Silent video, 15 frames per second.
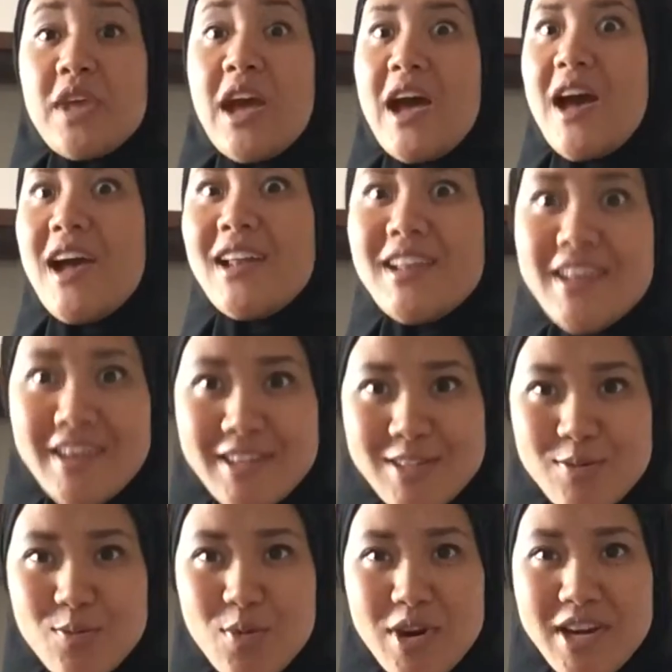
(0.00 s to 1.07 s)

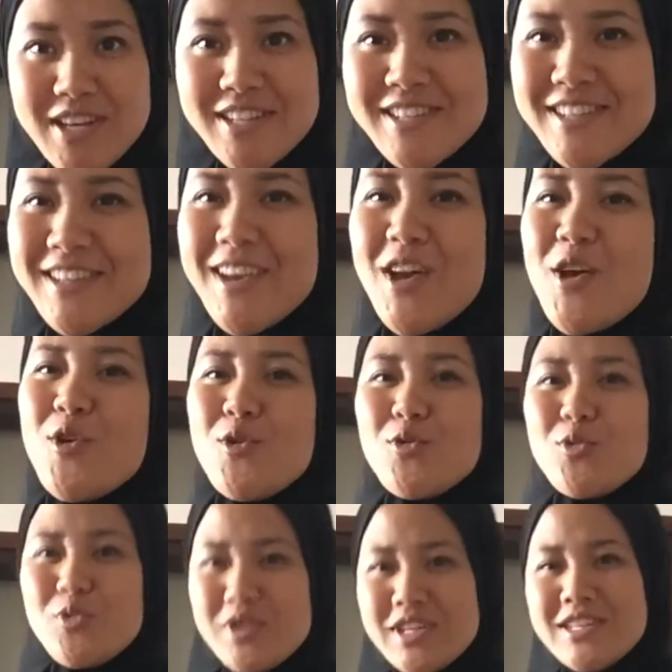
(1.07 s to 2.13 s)
AliExpress
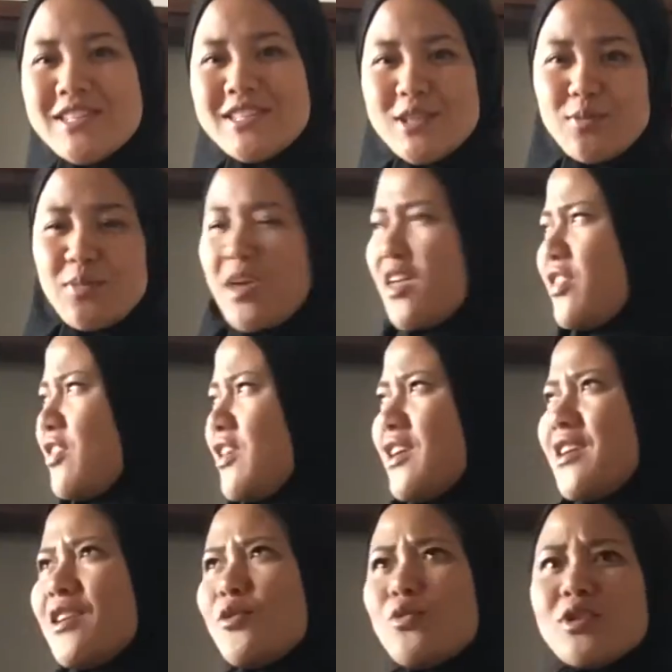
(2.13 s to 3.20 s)
really cheap. I
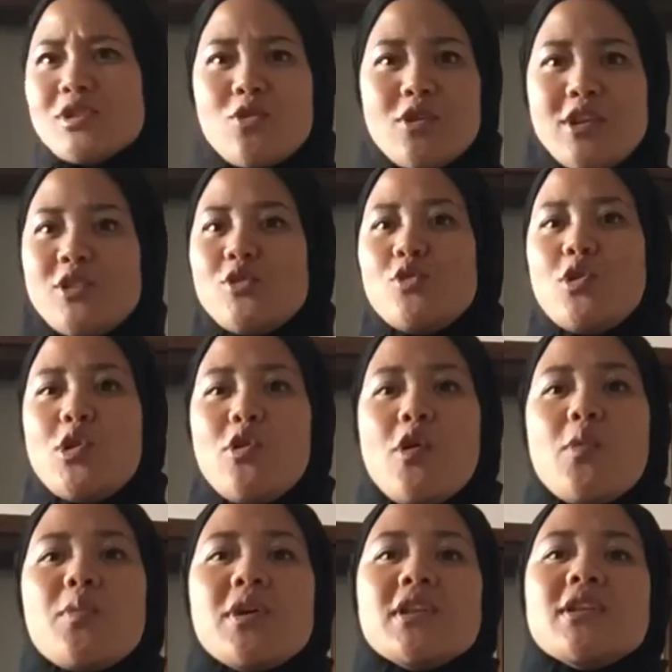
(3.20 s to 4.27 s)
think it was only 2
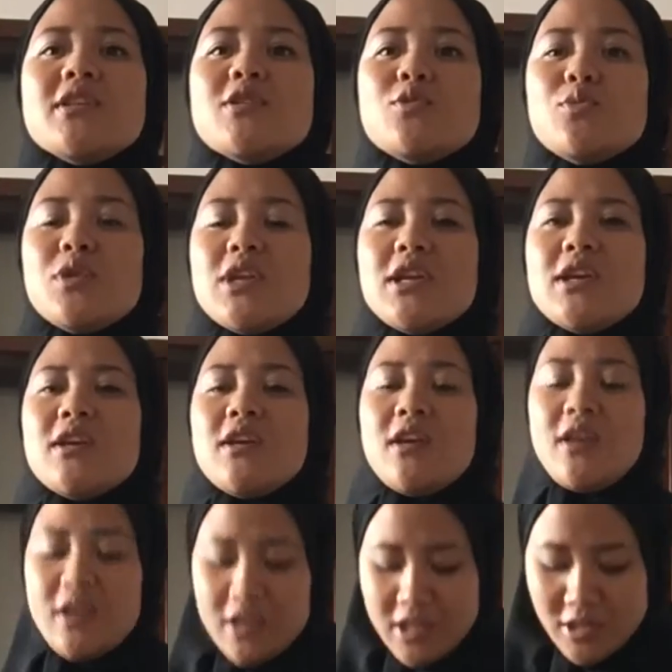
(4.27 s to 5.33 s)
euro, but it's really,
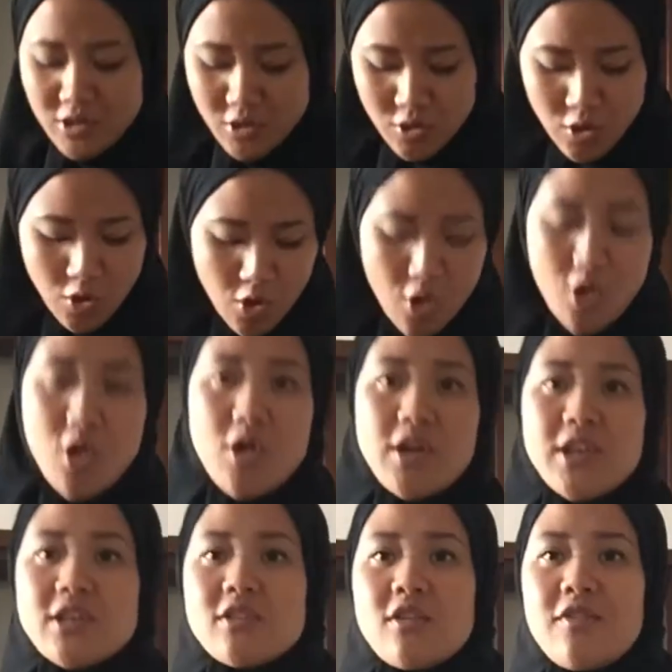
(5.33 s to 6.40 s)
it's
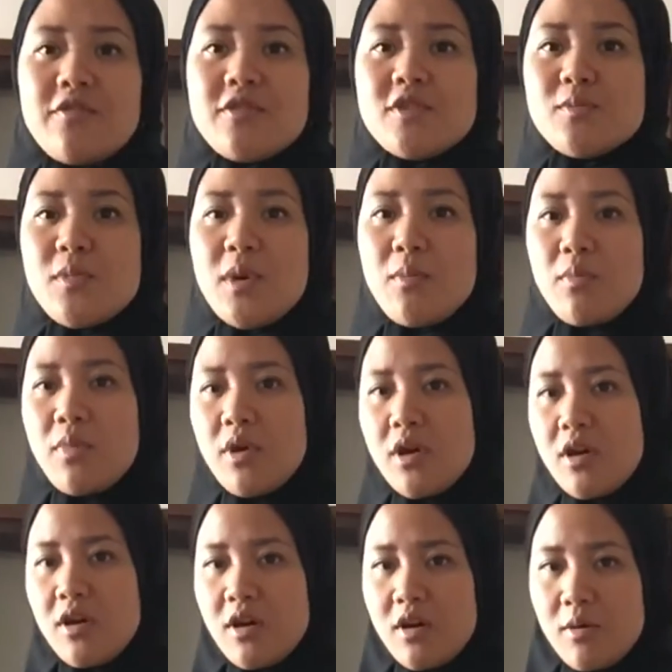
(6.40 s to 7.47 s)
long, it covers my
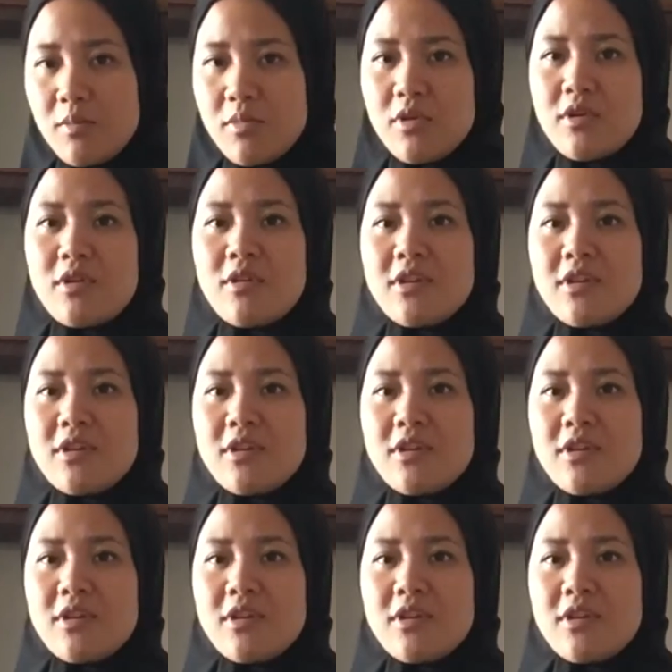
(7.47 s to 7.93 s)
bum.